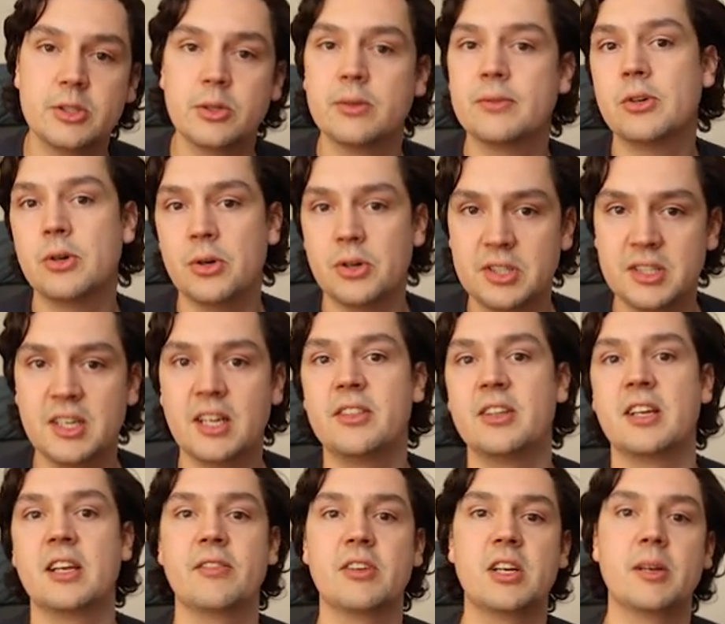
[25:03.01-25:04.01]
So of course
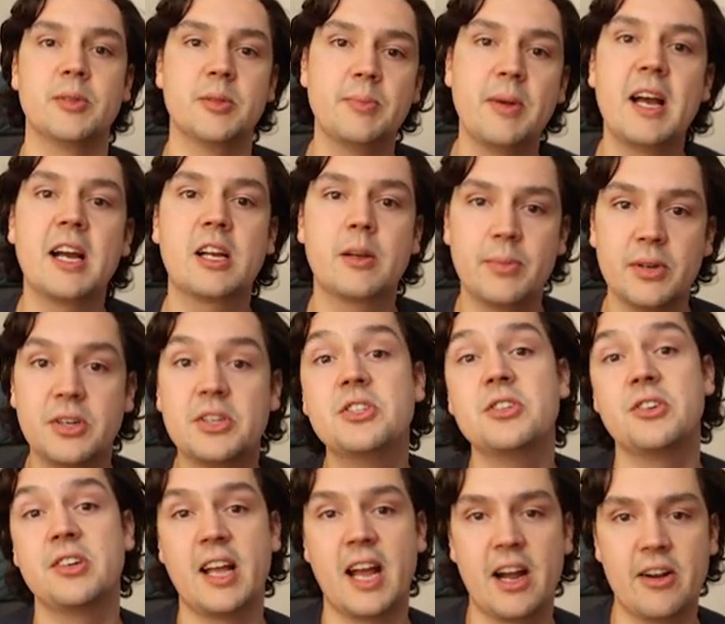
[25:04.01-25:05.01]
nothing ever comes back
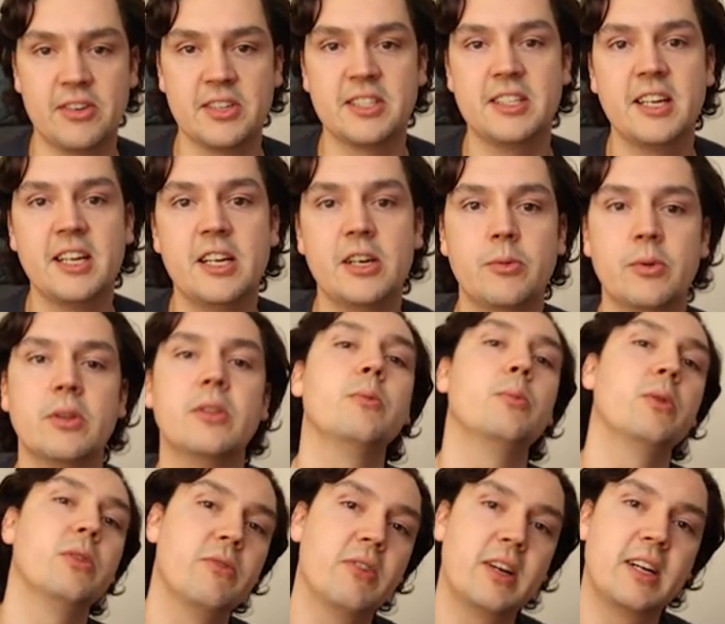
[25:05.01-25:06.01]
because you're guaranteed with
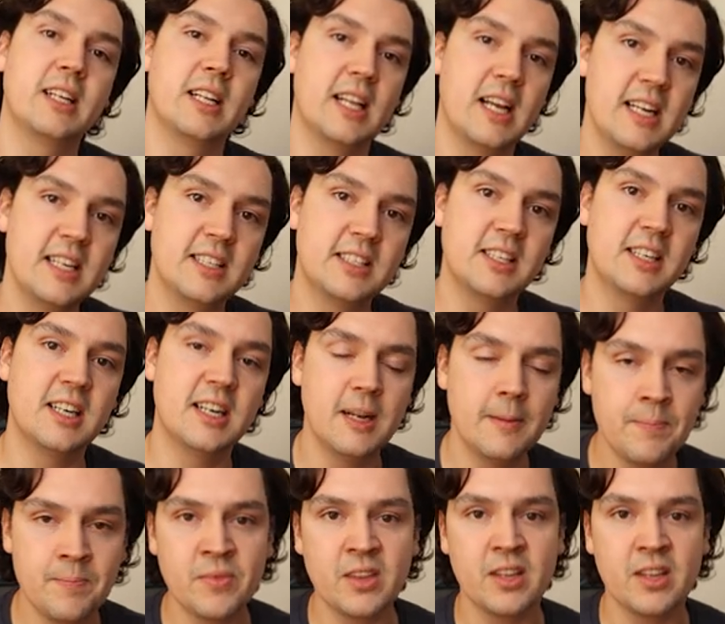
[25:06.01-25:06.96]
regular A-star